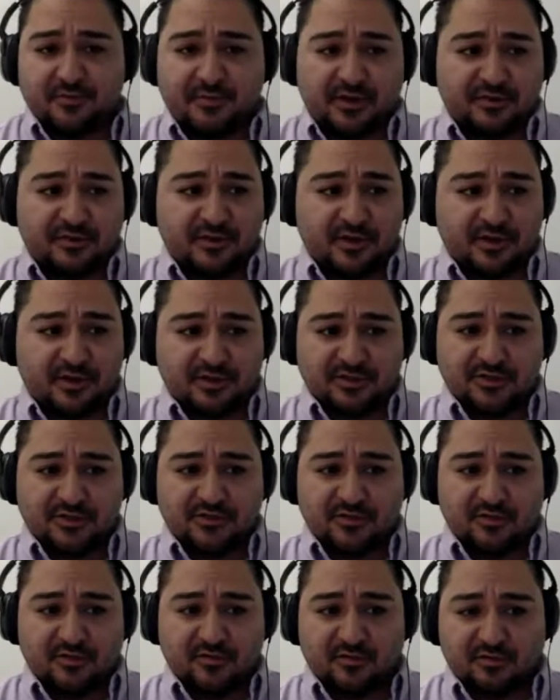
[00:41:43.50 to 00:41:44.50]
methodologies.
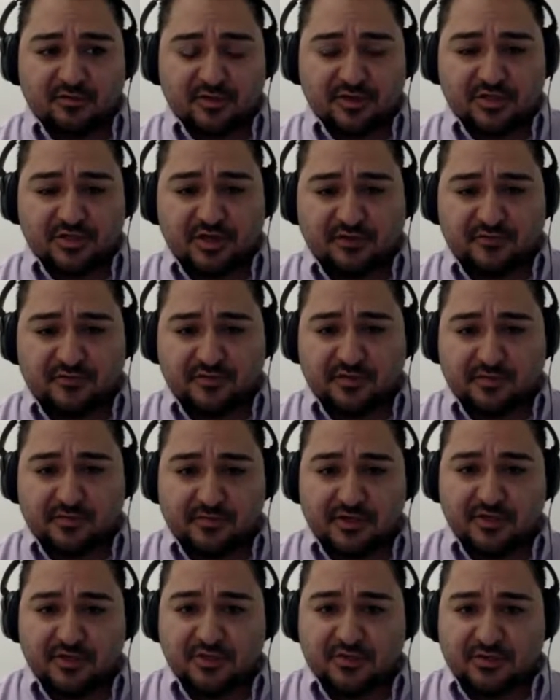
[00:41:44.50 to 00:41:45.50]
They're using Chef to
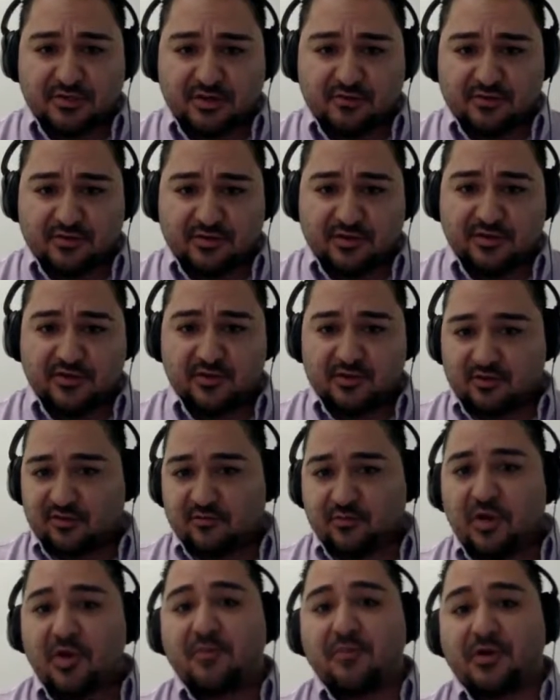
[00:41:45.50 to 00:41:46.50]
make sure that everything cooks
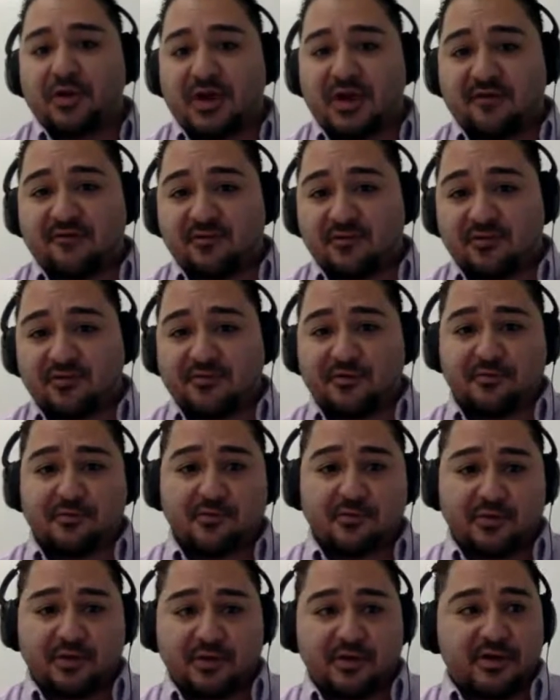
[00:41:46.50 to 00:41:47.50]
properly after it's
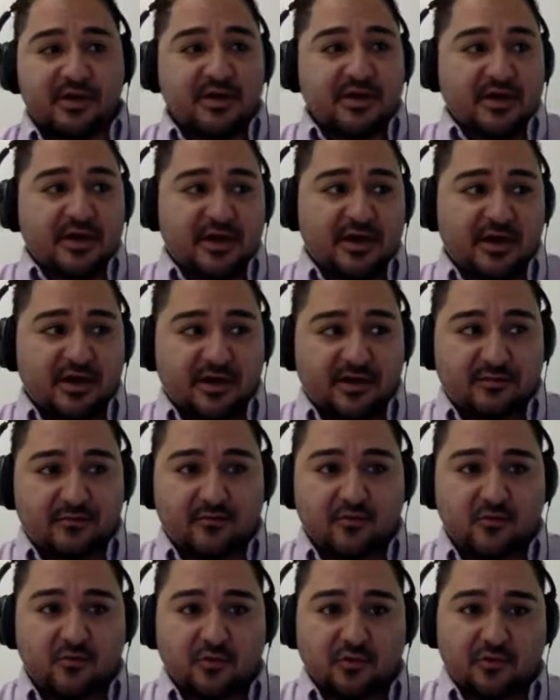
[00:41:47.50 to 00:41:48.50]
deployed,
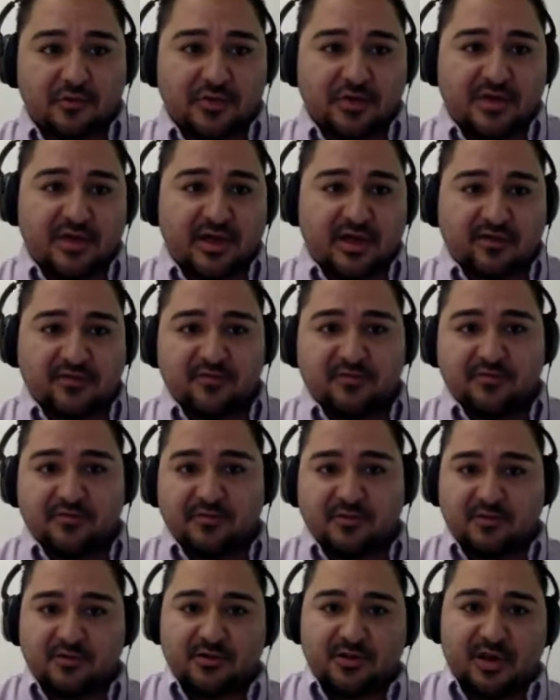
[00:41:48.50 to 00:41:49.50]
Ruby,
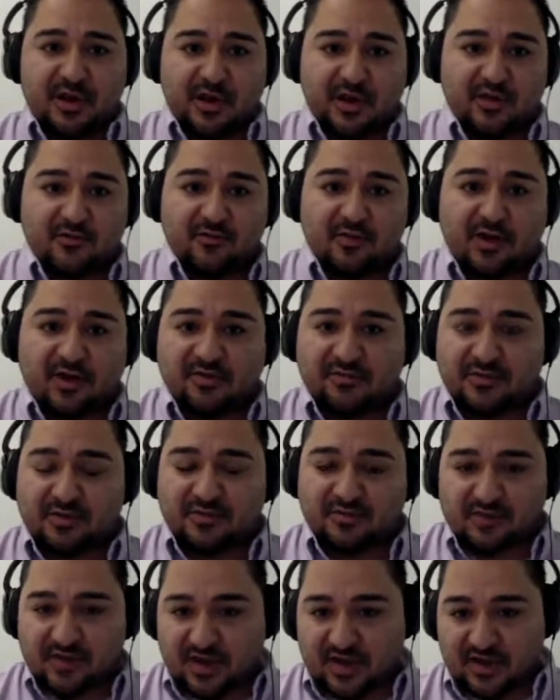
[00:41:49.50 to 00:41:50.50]
Ansible, and
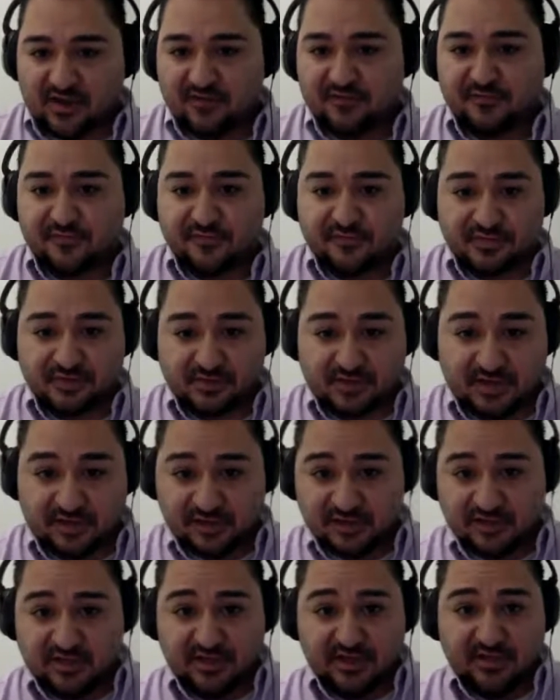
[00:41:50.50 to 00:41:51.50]
Rackspace Knife to
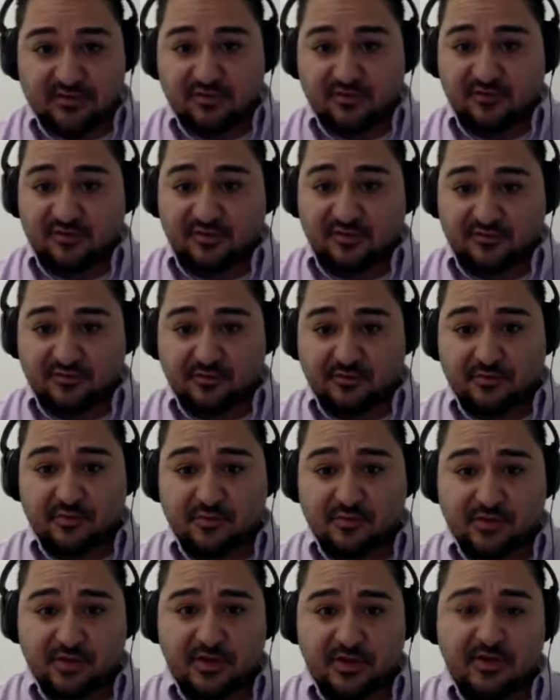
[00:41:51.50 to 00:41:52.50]
actually get the stuff
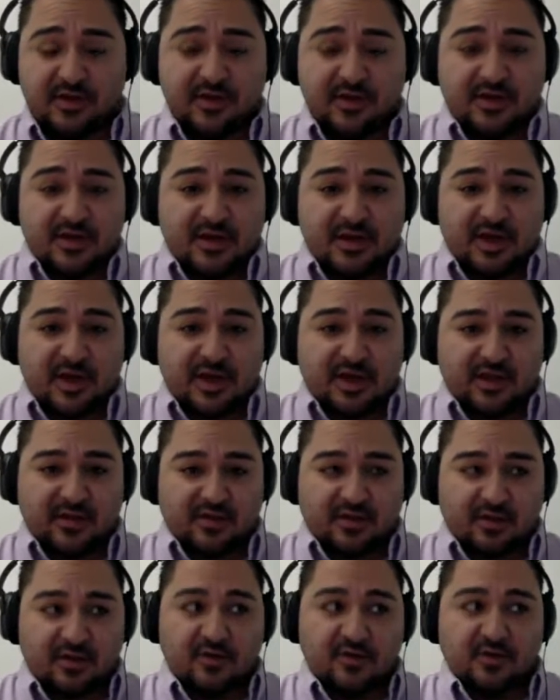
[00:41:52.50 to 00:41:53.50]
deployed, and
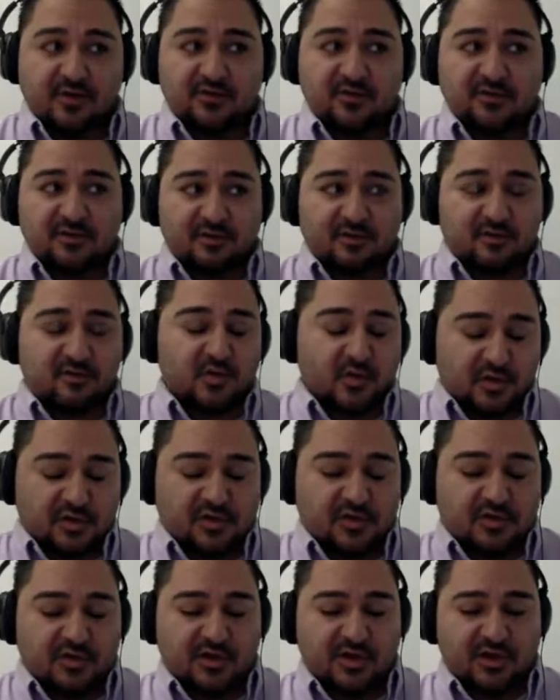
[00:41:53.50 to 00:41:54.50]
they are using the
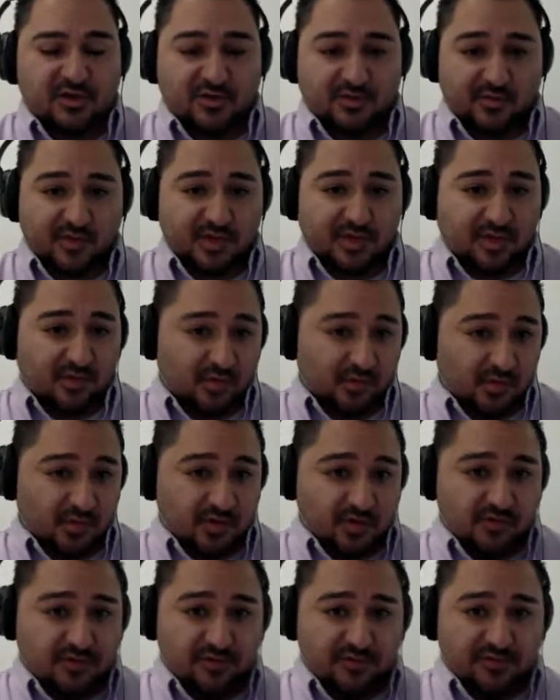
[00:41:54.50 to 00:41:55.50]
traditional cloudy way
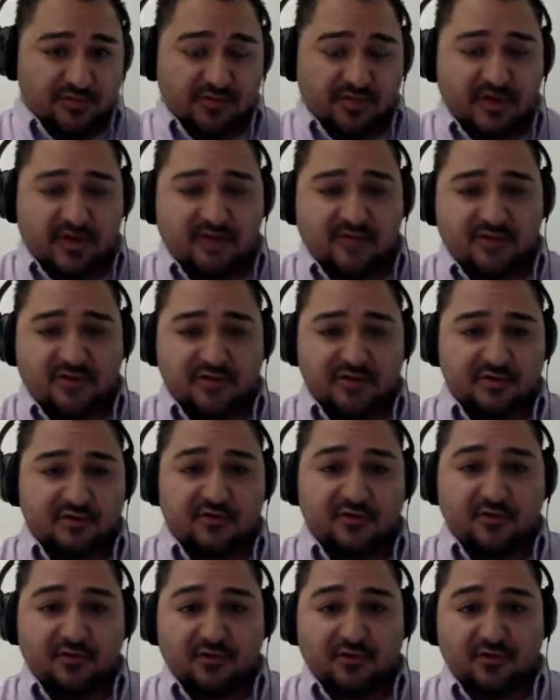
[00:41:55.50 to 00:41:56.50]
where, say they have 100
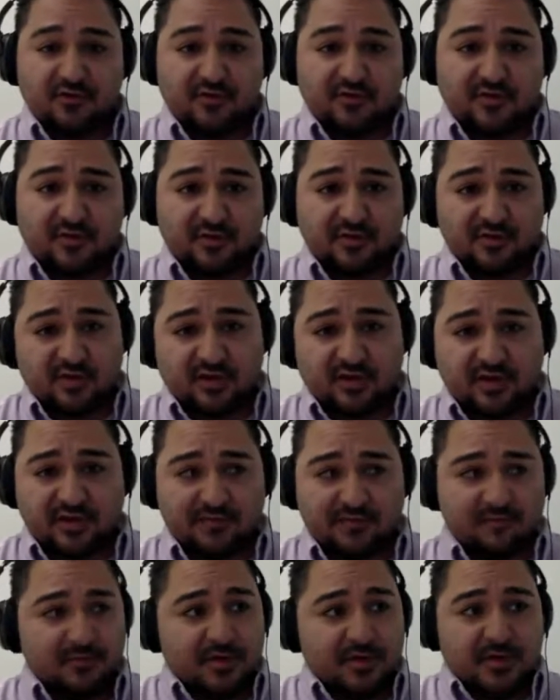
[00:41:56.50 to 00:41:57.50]
servers that are running